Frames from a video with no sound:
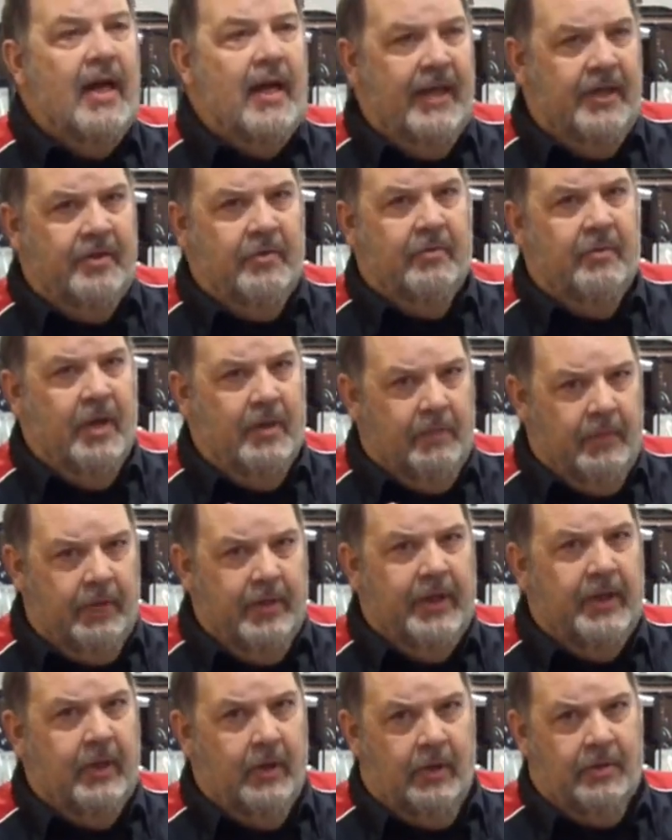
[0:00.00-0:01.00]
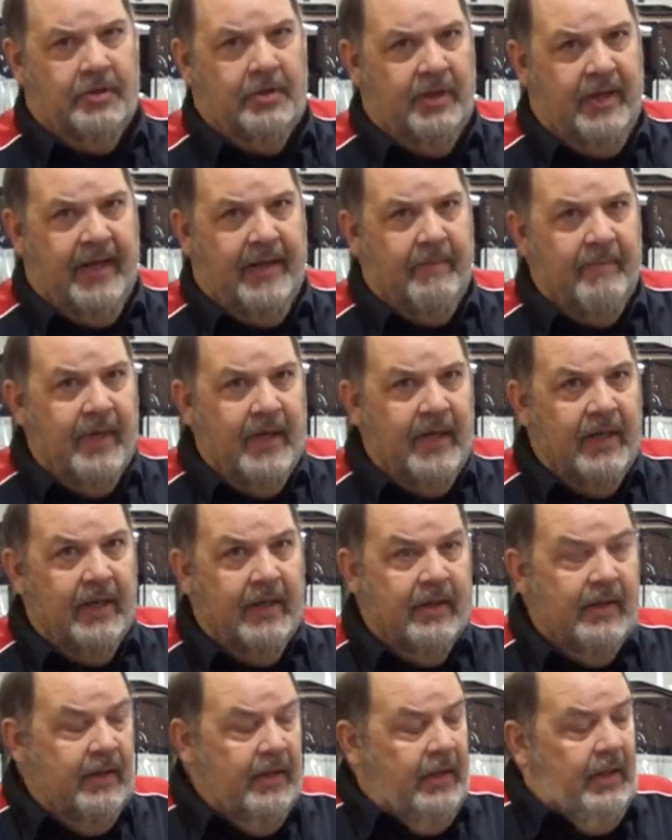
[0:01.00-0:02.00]
I like to run pretty close to that
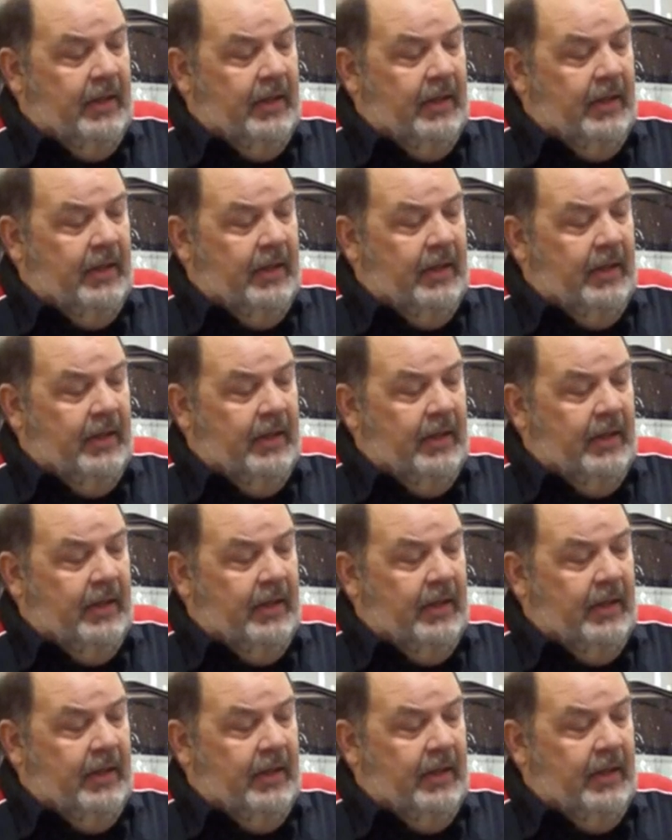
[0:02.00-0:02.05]
minute.